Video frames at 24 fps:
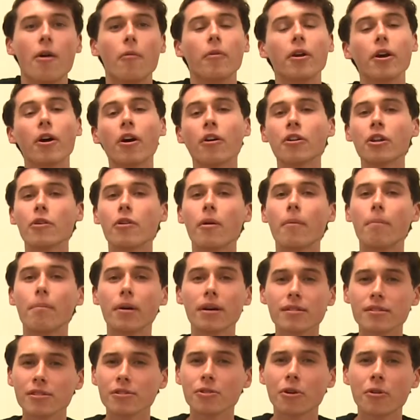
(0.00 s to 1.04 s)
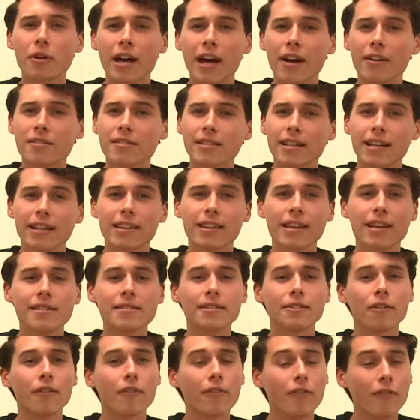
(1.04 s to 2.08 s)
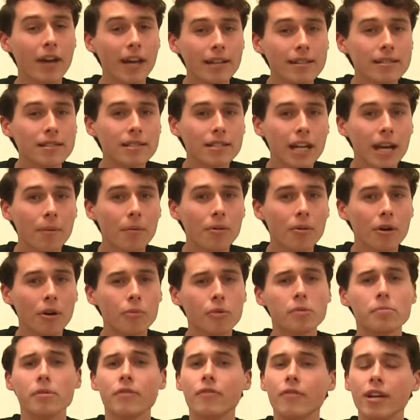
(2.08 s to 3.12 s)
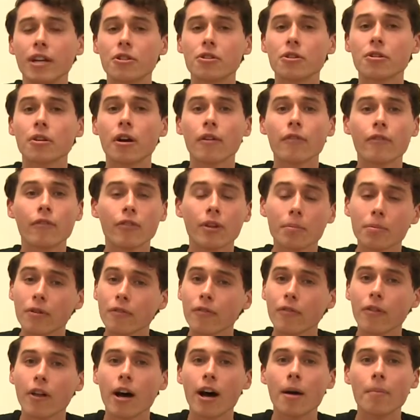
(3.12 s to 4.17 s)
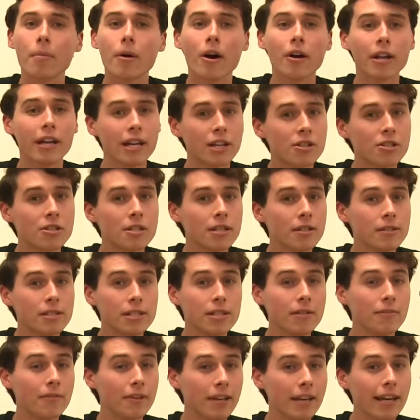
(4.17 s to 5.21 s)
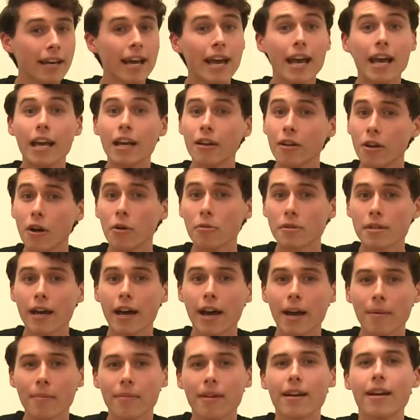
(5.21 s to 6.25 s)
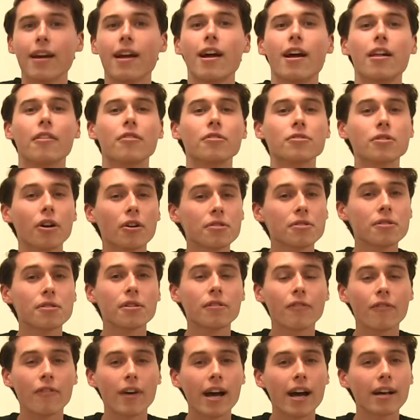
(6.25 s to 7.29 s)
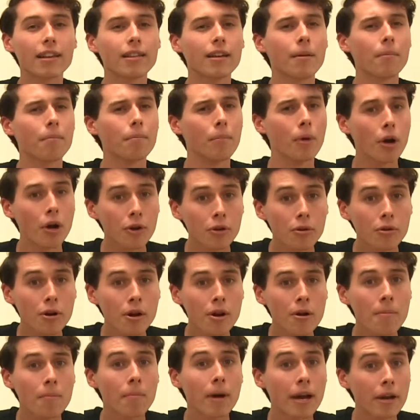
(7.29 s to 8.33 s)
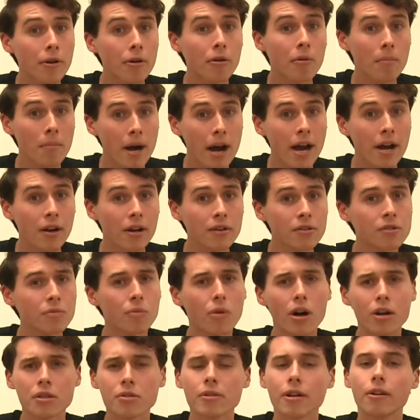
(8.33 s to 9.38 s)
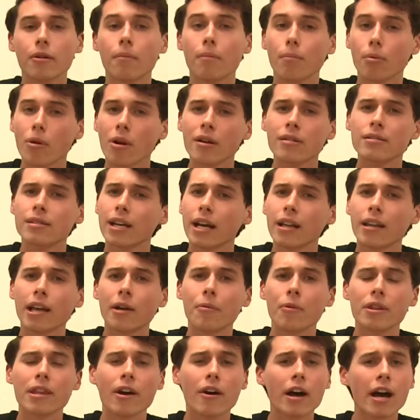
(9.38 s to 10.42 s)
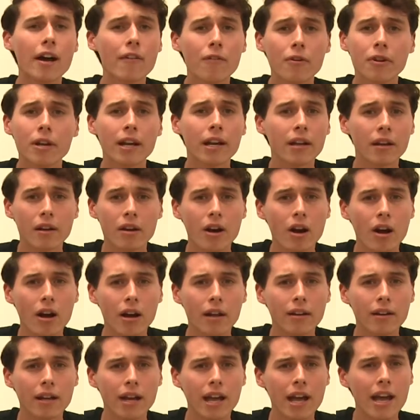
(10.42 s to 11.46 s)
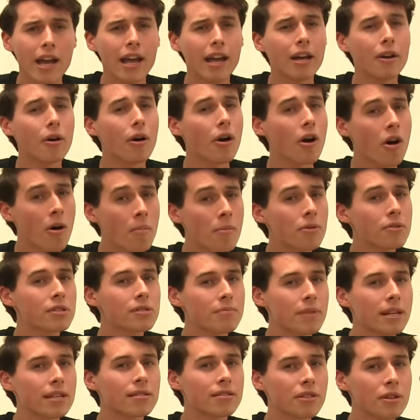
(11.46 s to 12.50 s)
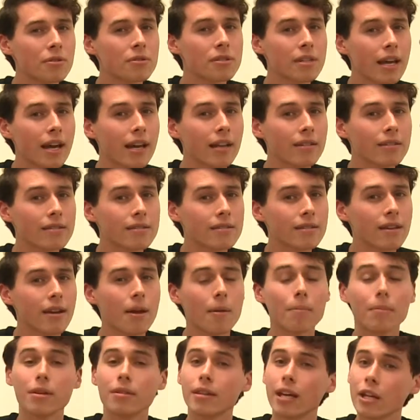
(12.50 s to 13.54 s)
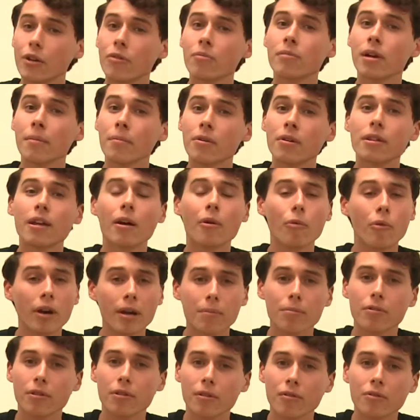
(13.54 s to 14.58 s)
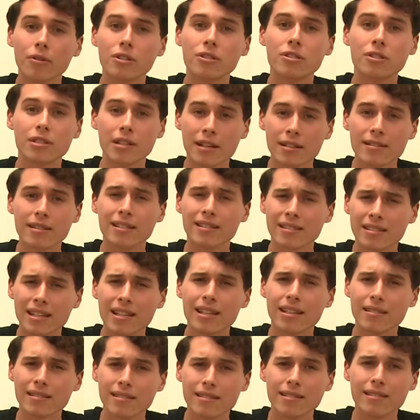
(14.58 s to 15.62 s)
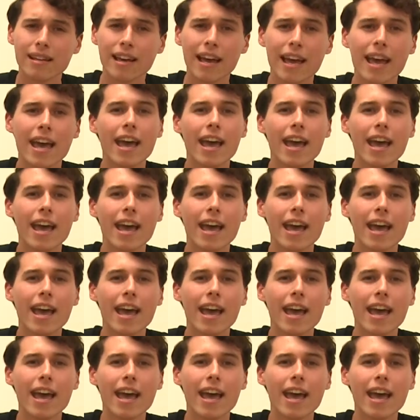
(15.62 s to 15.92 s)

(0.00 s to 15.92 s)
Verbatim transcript: We all know a busted old house like this in a fancy neighborhood would be featured on Flip or Flop on HGTV in no time. There's also the fact that murderer Michael Myers walks around in broad daylight without ever getting caught. It almost makes no sense, but then you remember that white privilege does exist.